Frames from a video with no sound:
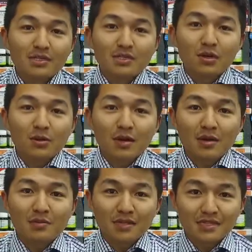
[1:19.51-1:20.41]

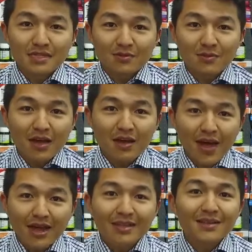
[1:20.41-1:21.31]
So let's stick with our
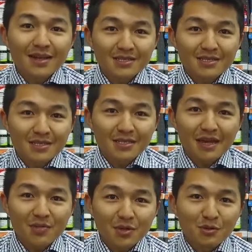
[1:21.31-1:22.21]
8 glasses a
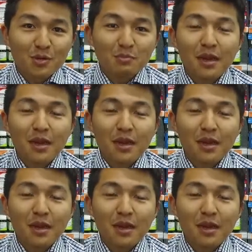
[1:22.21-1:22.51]
day minimum.